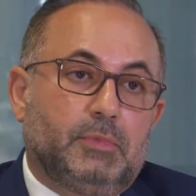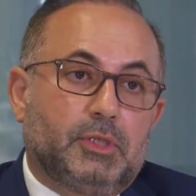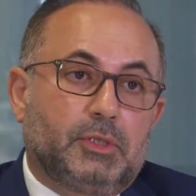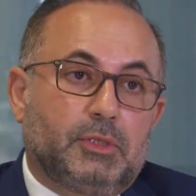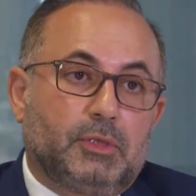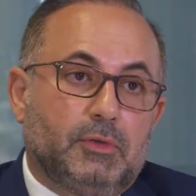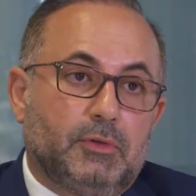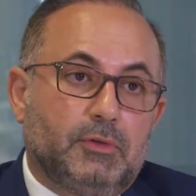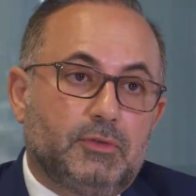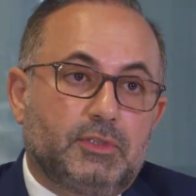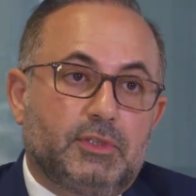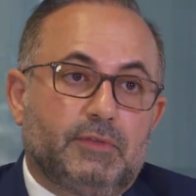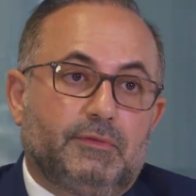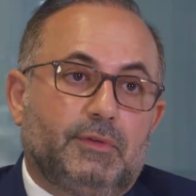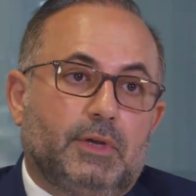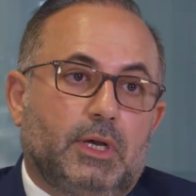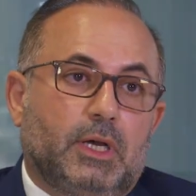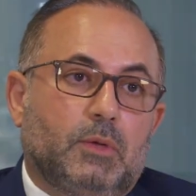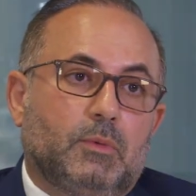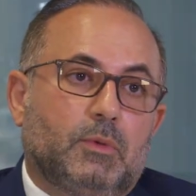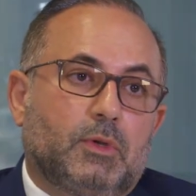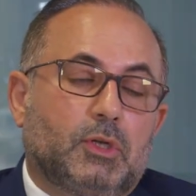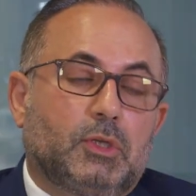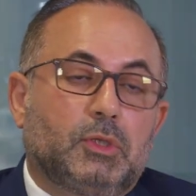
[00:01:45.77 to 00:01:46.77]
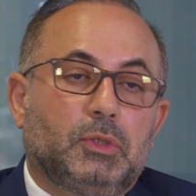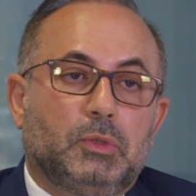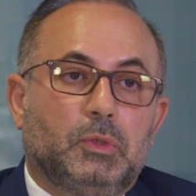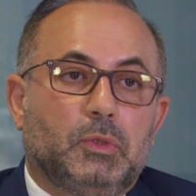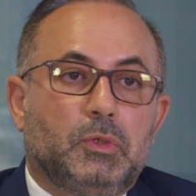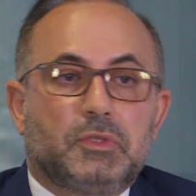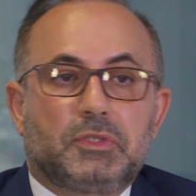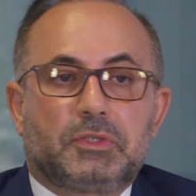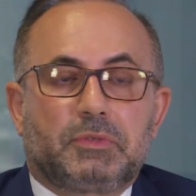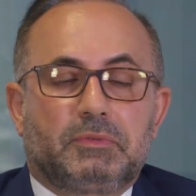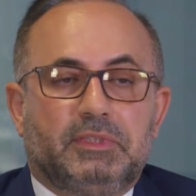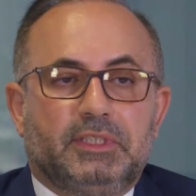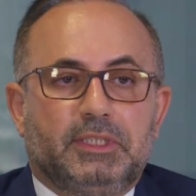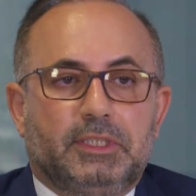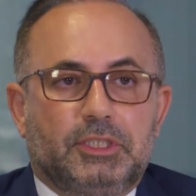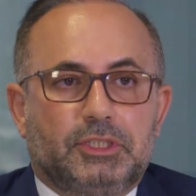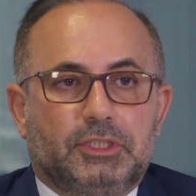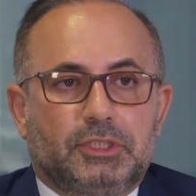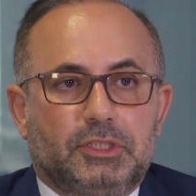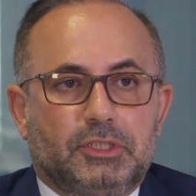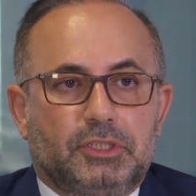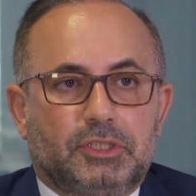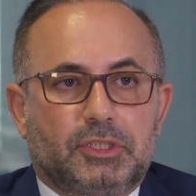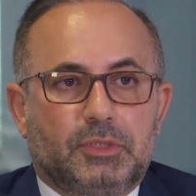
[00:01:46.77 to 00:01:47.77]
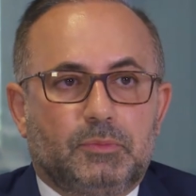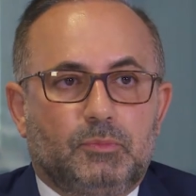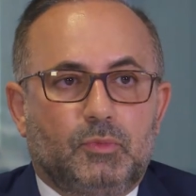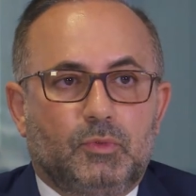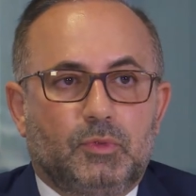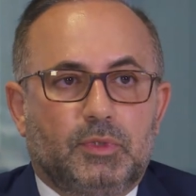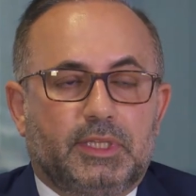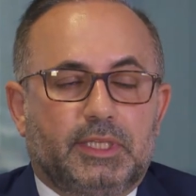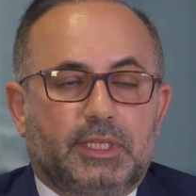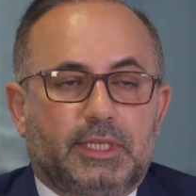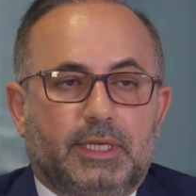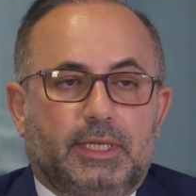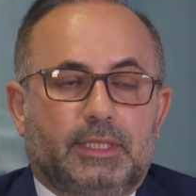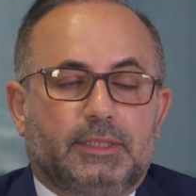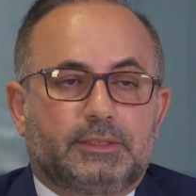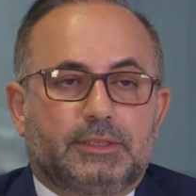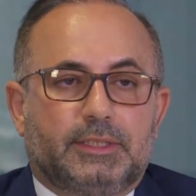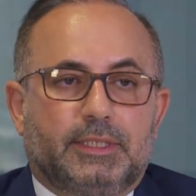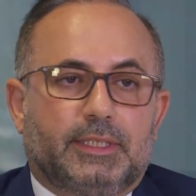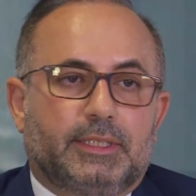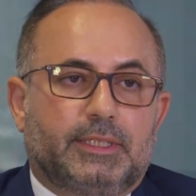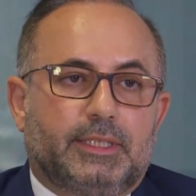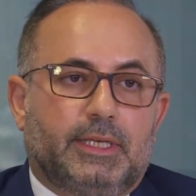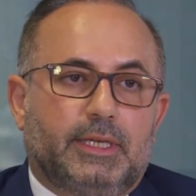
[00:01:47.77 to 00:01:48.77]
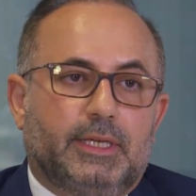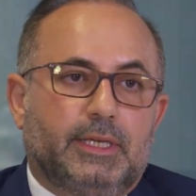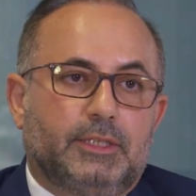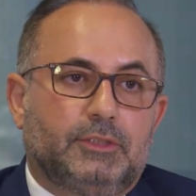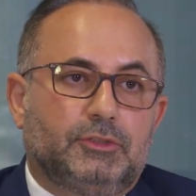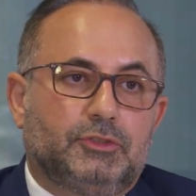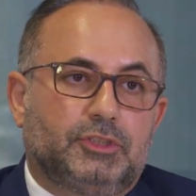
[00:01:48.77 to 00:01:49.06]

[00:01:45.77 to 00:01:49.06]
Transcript: because of our close relationship with Caltech and